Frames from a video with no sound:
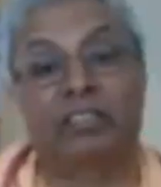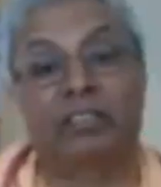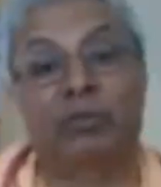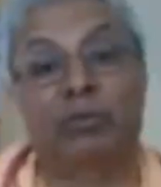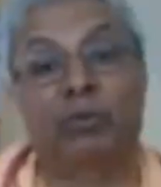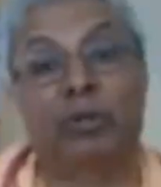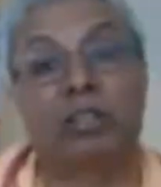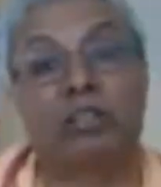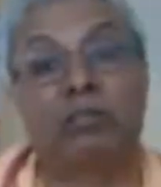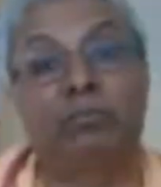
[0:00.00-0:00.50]

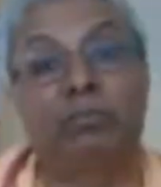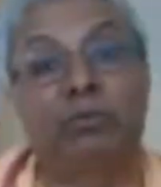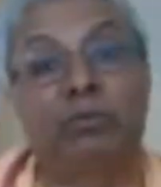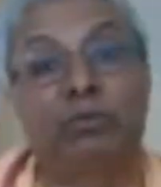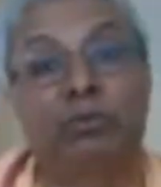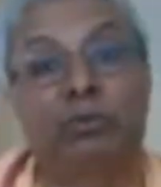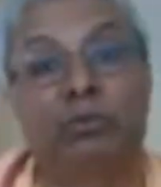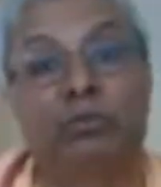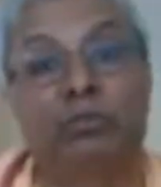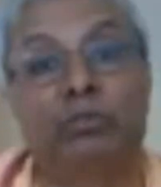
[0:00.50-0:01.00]
the
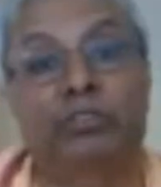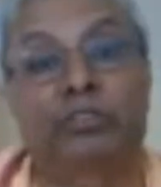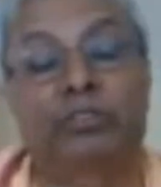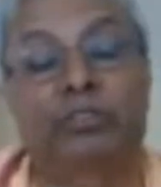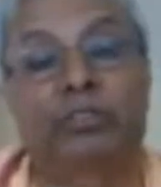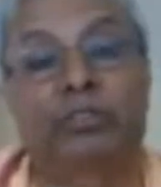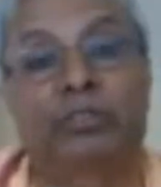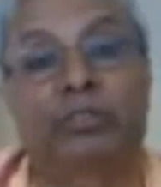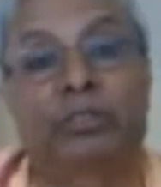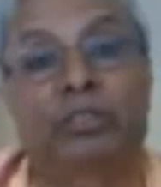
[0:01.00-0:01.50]

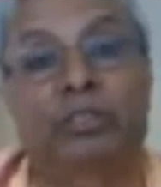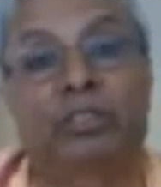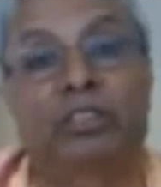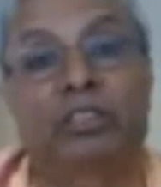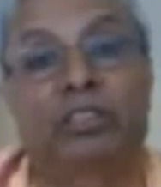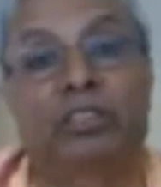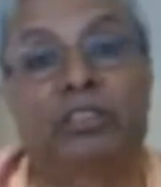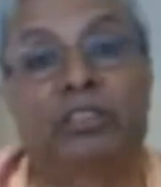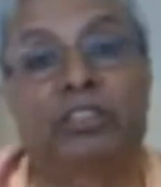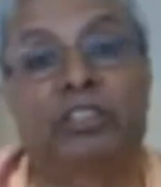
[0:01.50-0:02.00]
whirlpools,
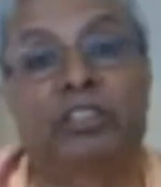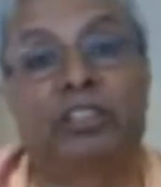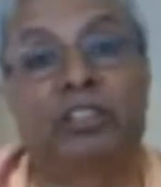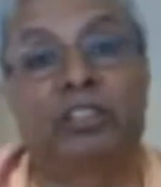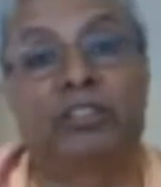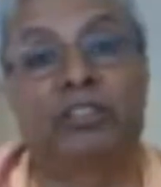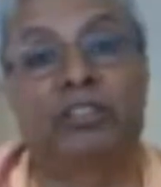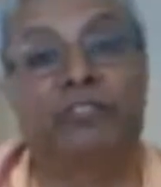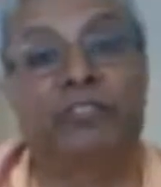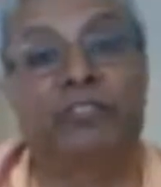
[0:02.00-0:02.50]
the
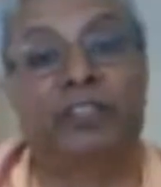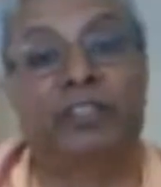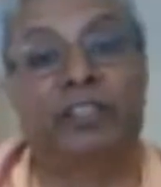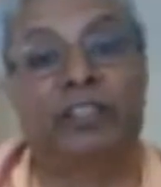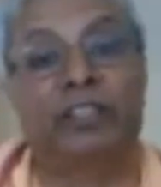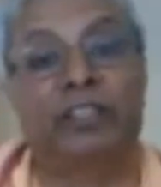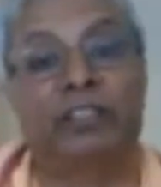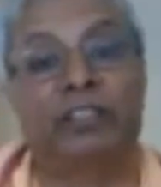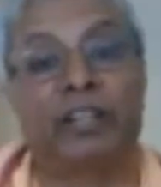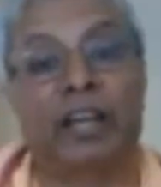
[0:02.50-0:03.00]

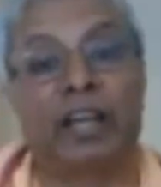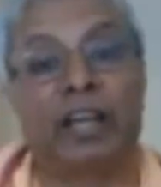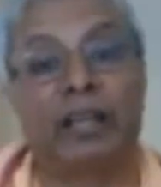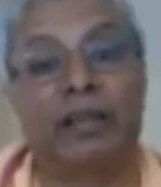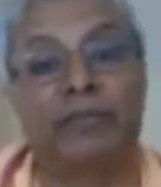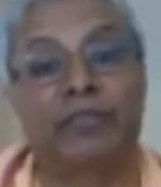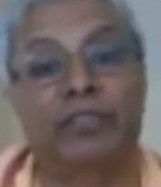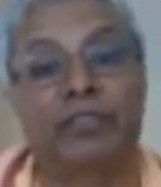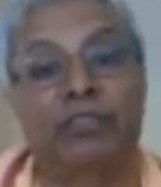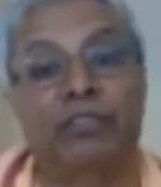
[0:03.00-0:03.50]
different
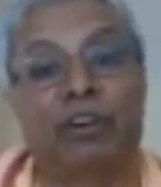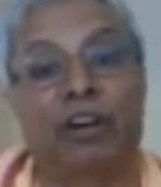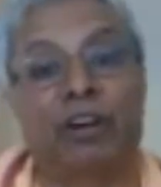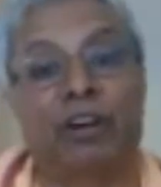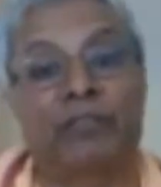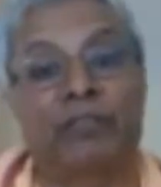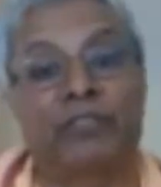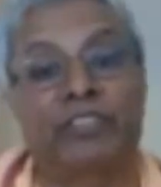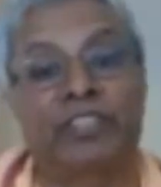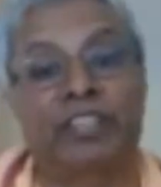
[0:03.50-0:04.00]
types
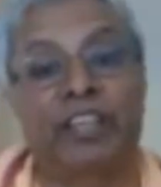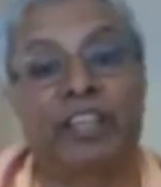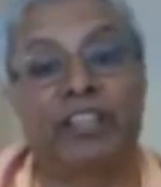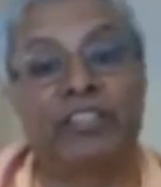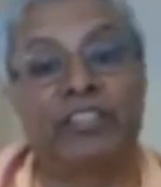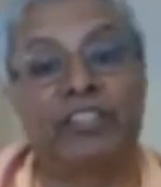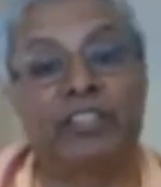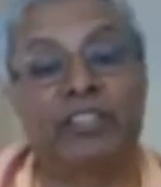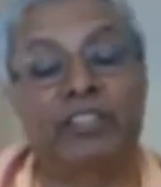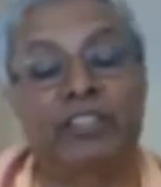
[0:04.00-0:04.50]
of
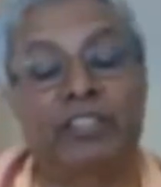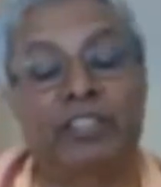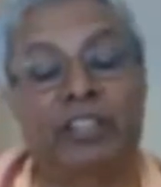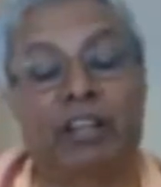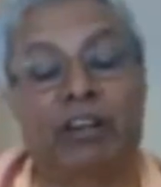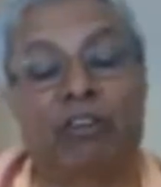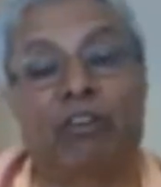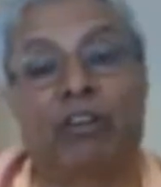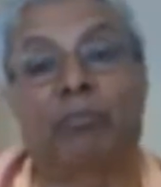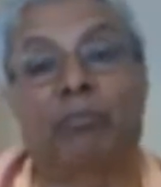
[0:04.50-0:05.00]
changes
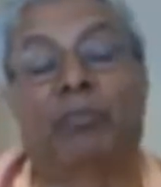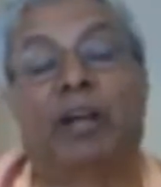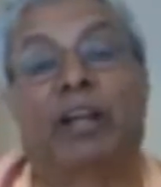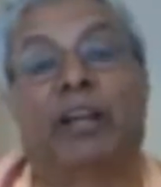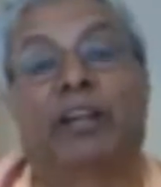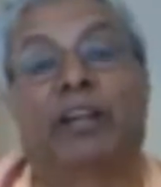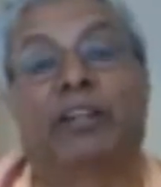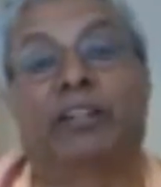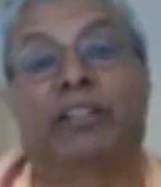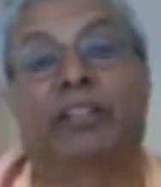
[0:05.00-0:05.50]
in our
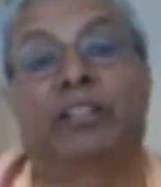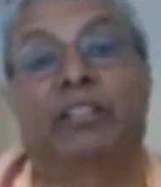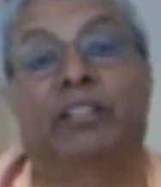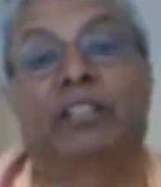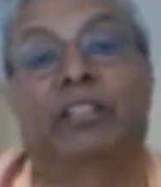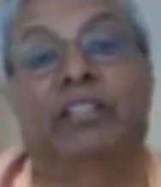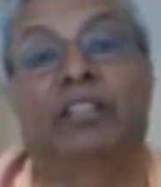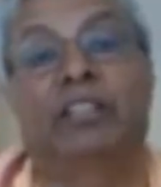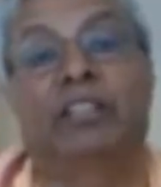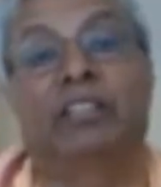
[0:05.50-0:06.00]
mind,
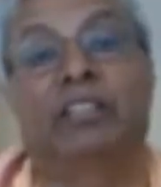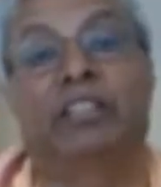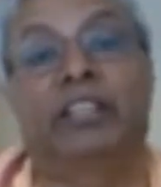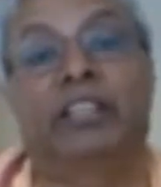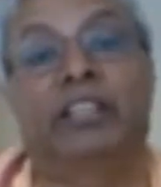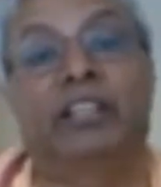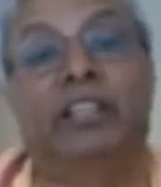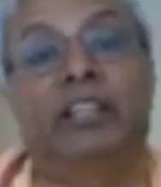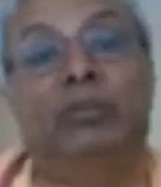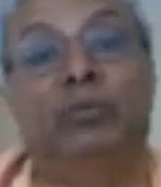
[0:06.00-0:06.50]

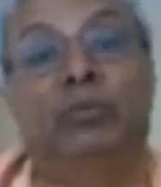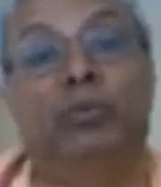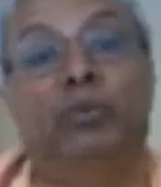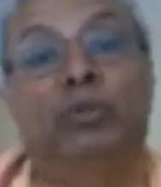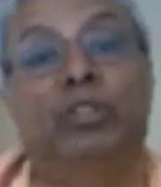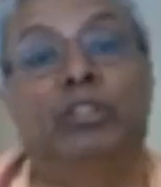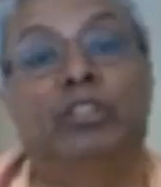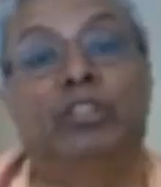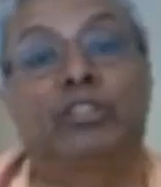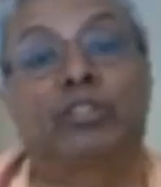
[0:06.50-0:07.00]
they
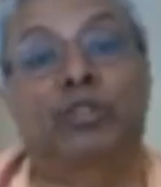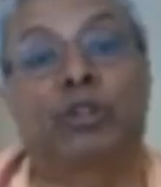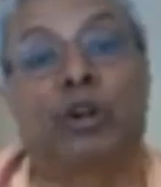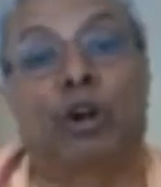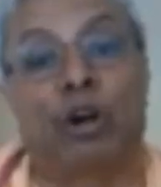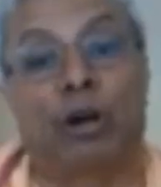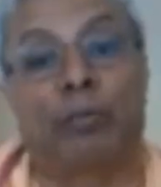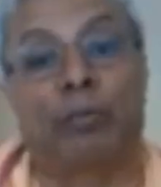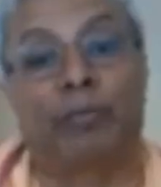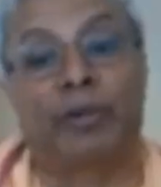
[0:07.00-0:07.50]
will
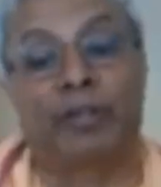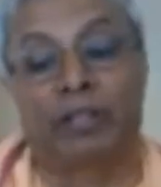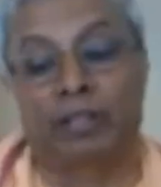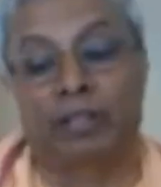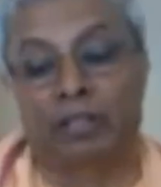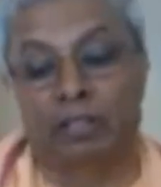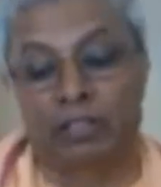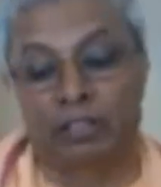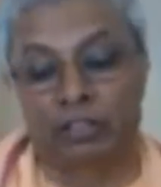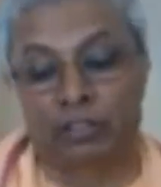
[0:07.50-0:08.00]
stop
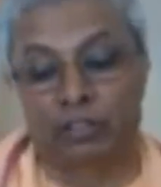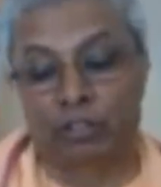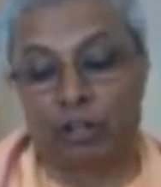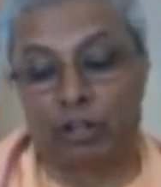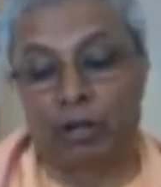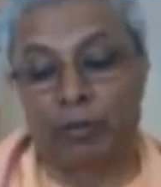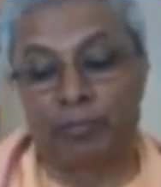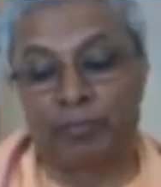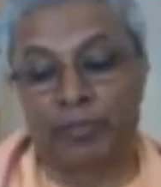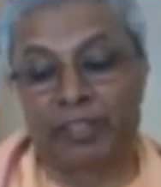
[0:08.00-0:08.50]

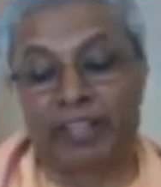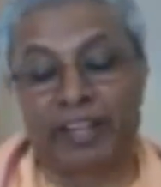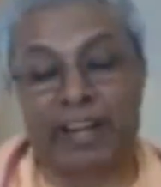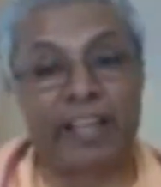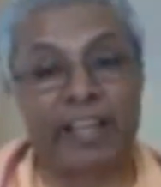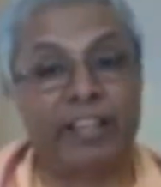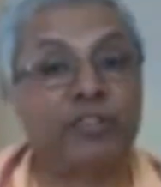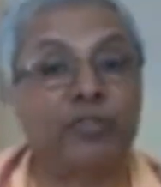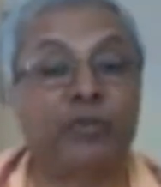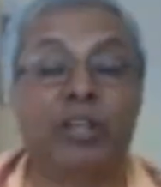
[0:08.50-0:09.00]
stop
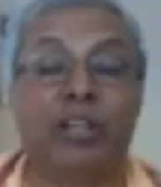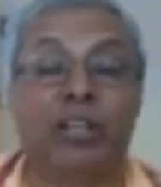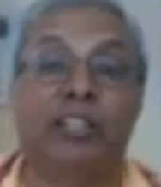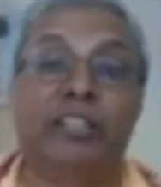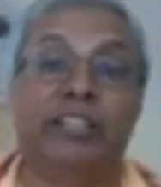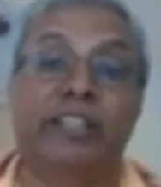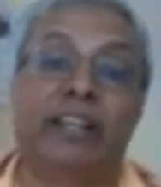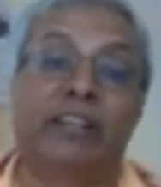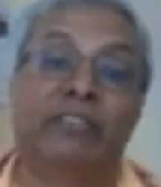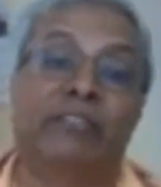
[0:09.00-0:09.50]

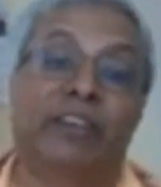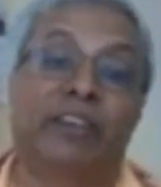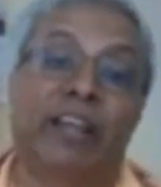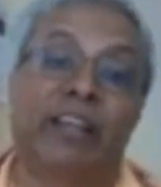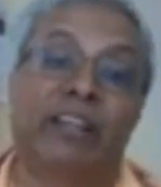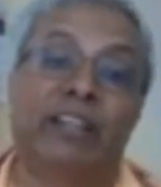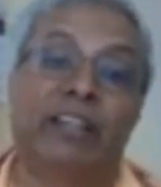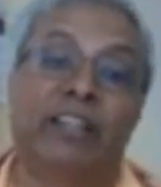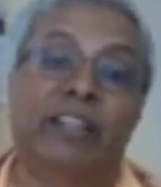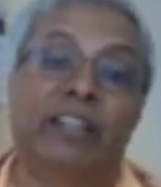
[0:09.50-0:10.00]
gradually and
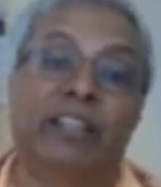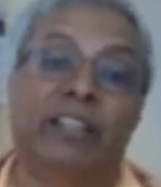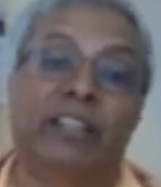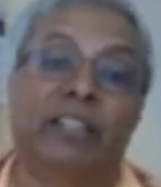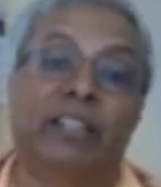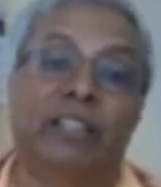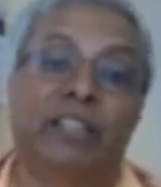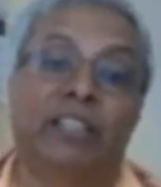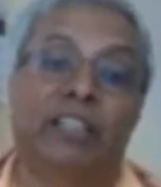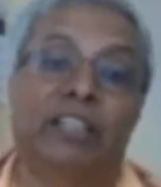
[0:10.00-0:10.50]

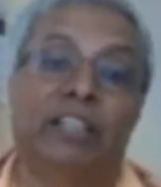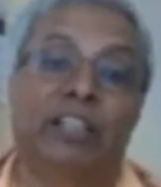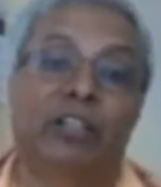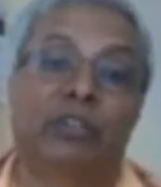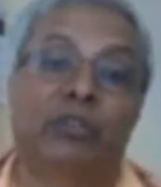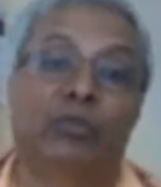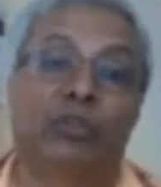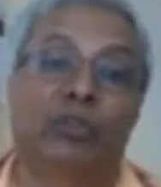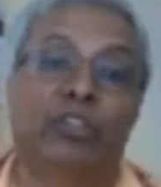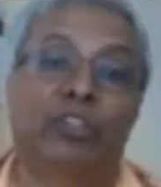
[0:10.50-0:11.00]
finally
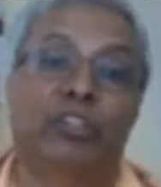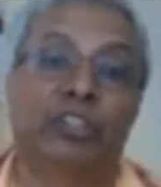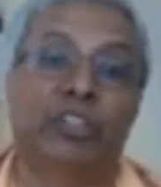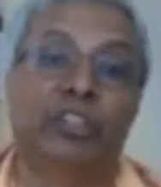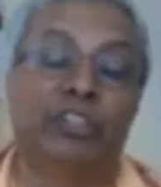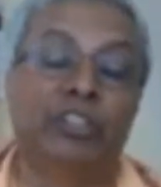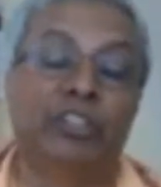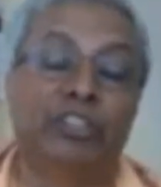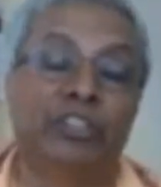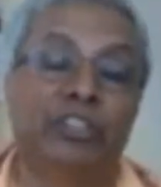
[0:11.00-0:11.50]
it will
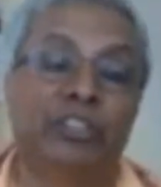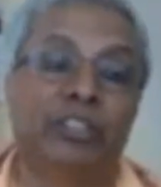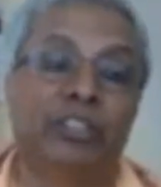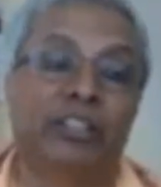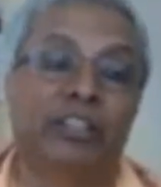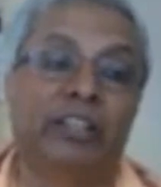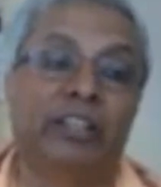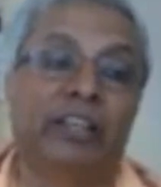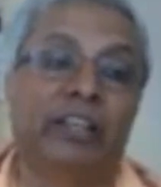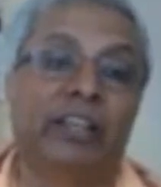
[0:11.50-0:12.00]
reach
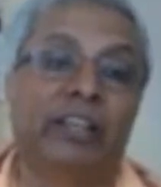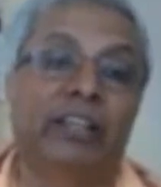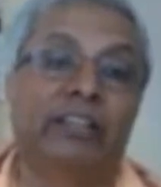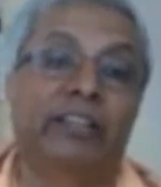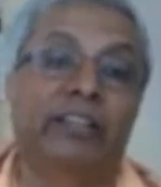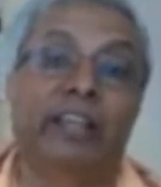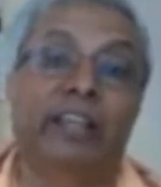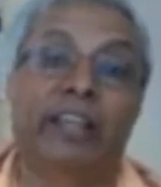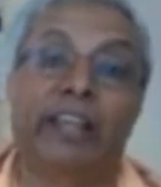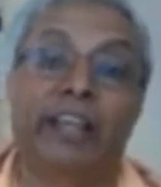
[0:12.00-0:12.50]

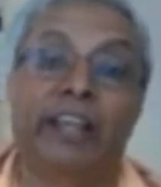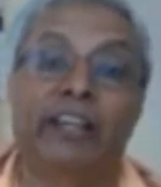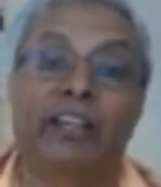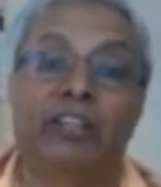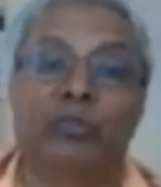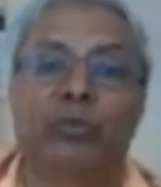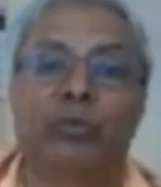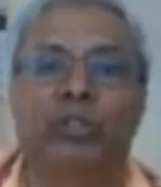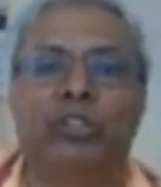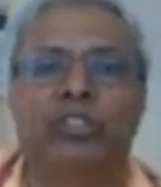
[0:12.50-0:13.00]
the
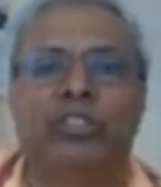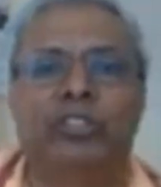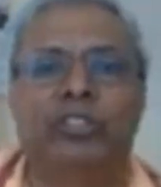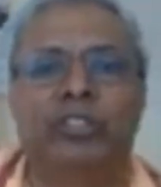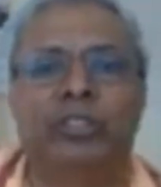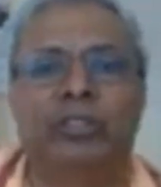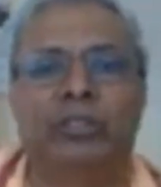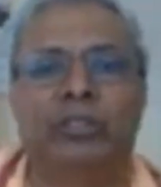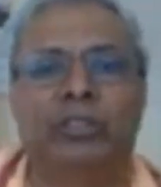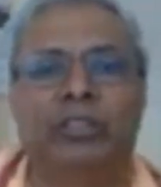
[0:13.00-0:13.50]
end which
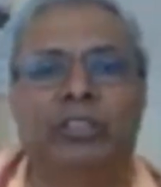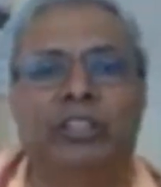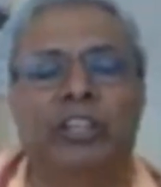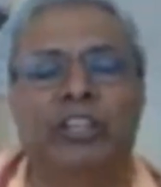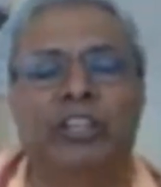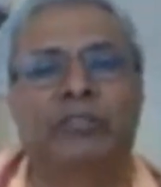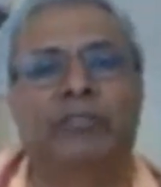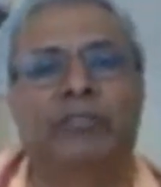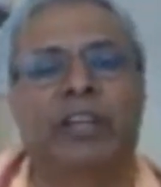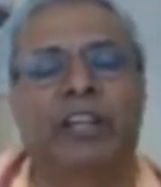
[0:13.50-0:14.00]

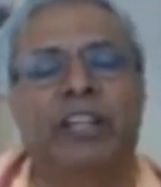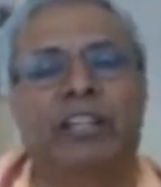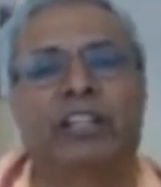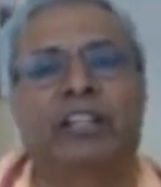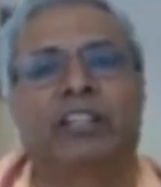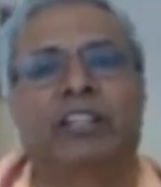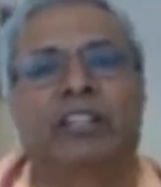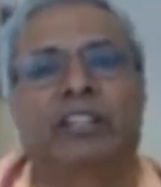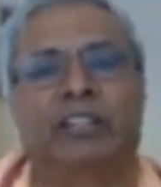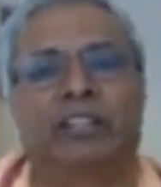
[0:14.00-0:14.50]
is very
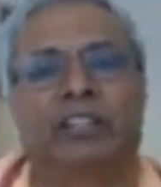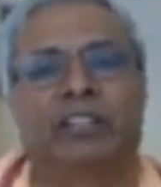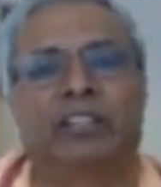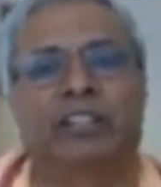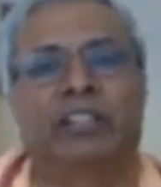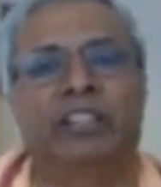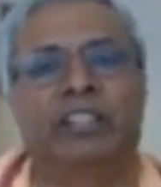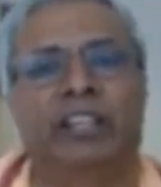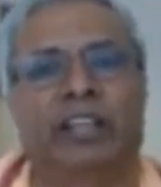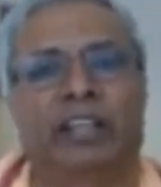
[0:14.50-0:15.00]
clean,
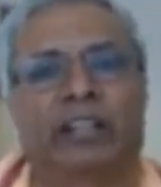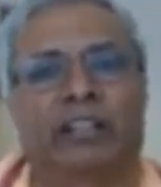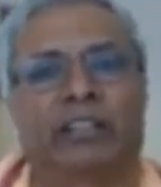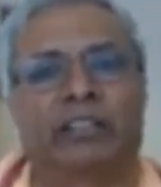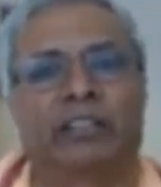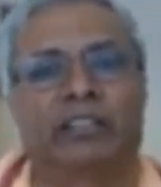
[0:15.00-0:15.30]
clear.